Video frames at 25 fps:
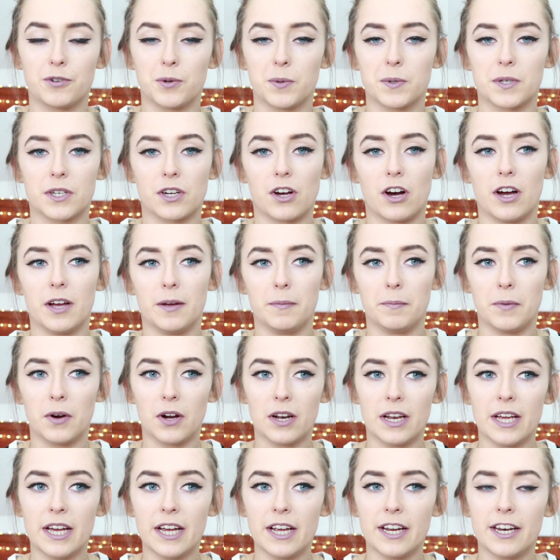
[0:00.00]
There was a guy in
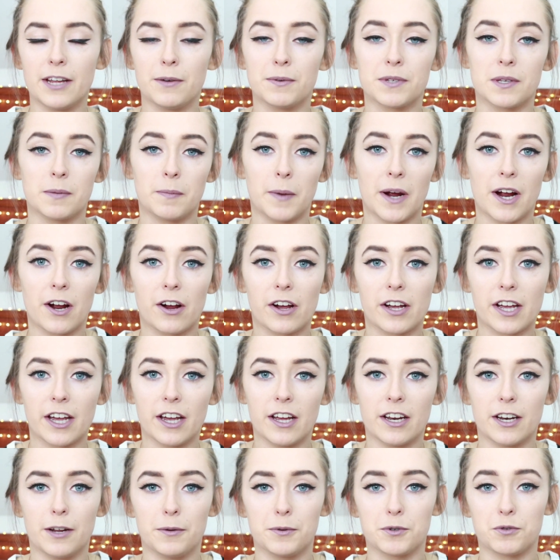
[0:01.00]
Berlin, he was
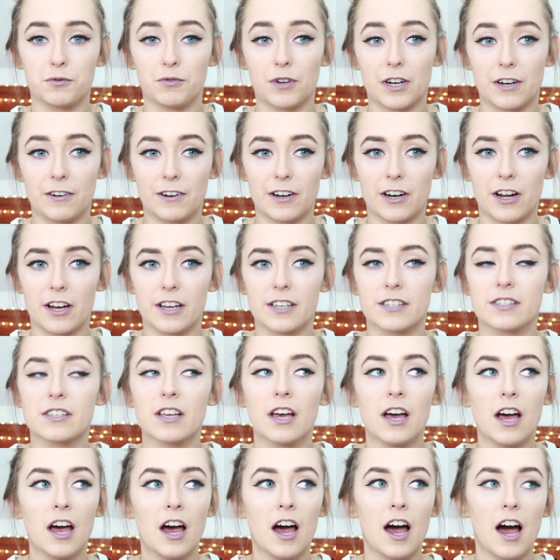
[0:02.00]
American, he was really nice.
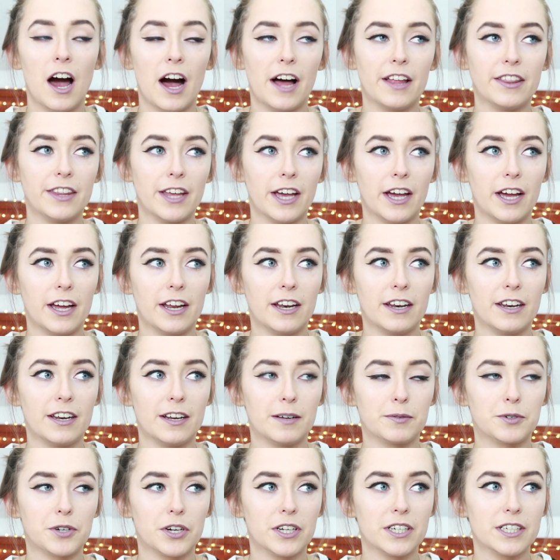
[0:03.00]
And then
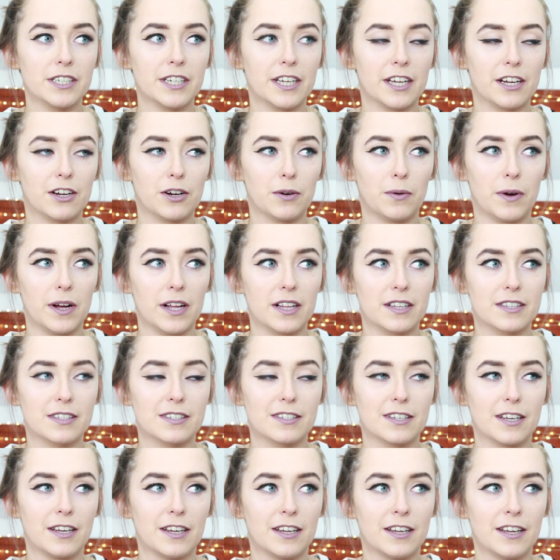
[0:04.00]
I'm trying to think who
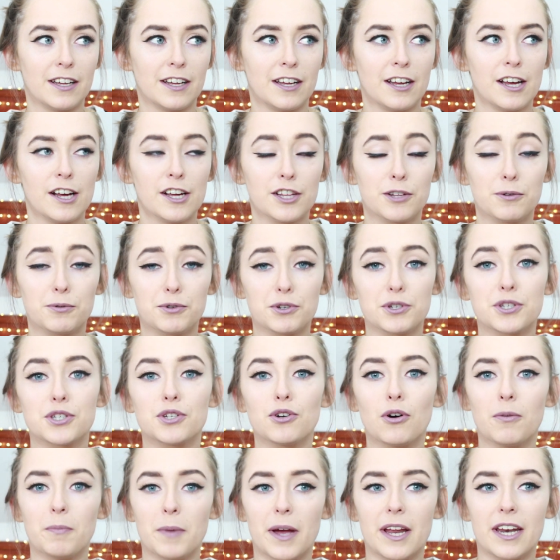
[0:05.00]
else. There's just
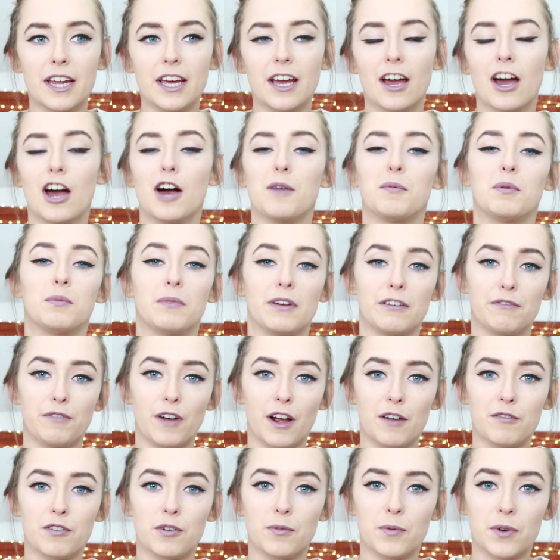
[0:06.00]
so many, but my
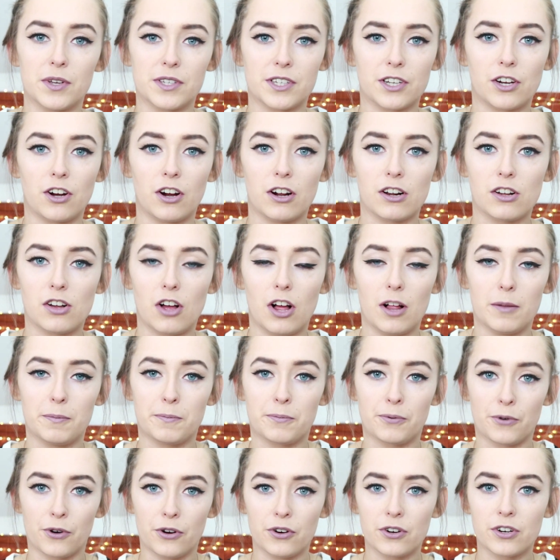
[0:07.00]
favourite was a girl
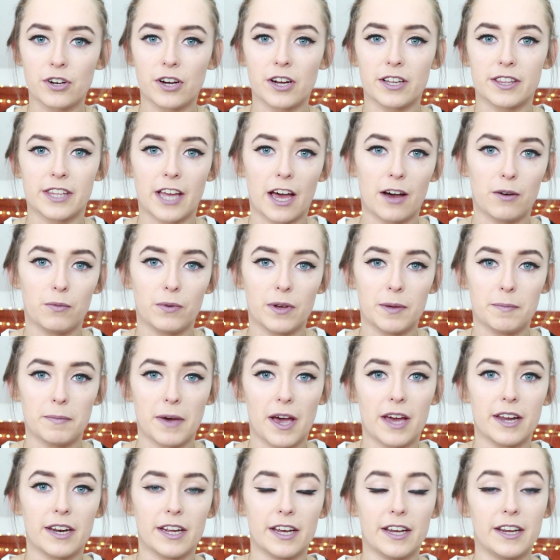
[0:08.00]
called Brooke that we
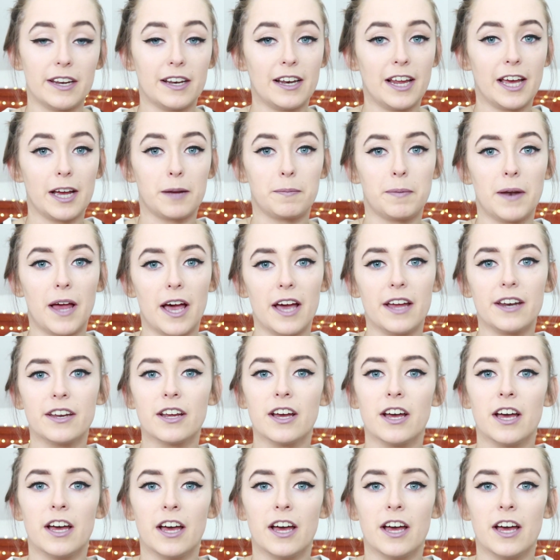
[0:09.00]
met in Lake Bled.